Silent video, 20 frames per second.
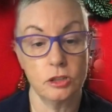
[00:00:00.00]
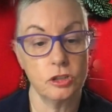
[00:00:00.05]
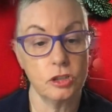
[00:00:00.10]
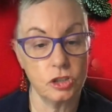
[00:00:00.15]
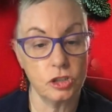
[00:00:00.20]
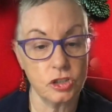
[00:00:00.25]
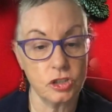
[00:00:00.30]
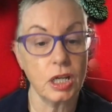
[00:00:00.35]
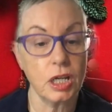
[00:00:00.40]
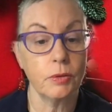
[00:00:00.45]
So
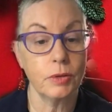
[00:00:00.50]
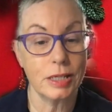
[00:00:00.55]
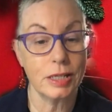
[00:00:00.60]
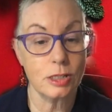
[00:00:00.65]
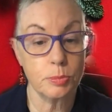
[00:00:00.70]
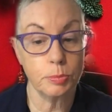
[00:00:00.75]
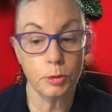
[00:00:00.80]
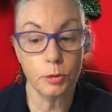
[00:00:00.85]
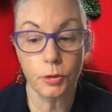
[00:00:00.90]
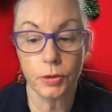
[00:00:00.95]
just go and
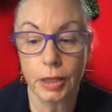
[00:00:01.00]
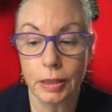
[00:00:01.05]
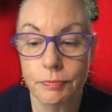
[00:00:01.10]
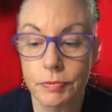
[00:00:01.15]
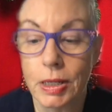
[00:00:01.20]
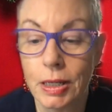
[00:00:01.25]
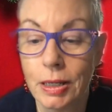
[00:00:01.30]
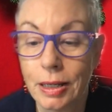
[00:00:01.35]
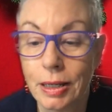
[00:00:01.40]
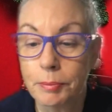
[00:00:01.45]
explore that.
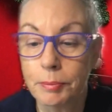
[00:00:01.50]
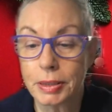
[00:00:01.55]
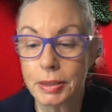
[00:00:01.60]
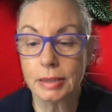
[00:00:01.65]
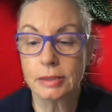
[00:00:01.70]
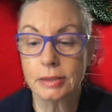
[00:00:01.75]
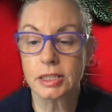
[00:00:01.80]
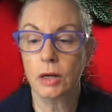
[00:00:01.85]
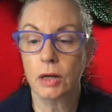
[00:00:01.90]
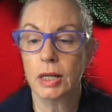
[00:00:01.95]
But
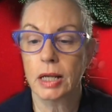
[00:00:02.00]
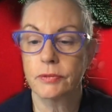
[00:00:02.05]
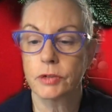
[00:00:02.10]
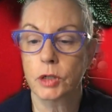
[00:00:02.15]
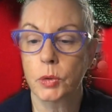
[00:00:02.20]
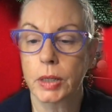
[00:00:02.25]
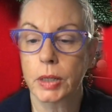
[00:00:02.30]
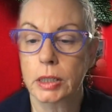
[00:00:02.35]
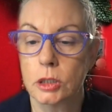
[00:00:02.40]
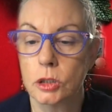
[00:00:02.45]
let's go and have a
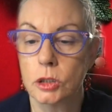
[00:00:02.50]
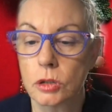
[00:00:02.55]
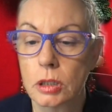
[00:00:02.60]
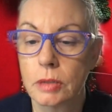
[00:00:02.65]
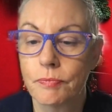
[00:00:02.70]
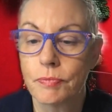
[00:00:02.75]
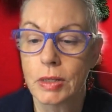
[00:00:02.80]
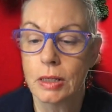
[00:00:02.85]
quick look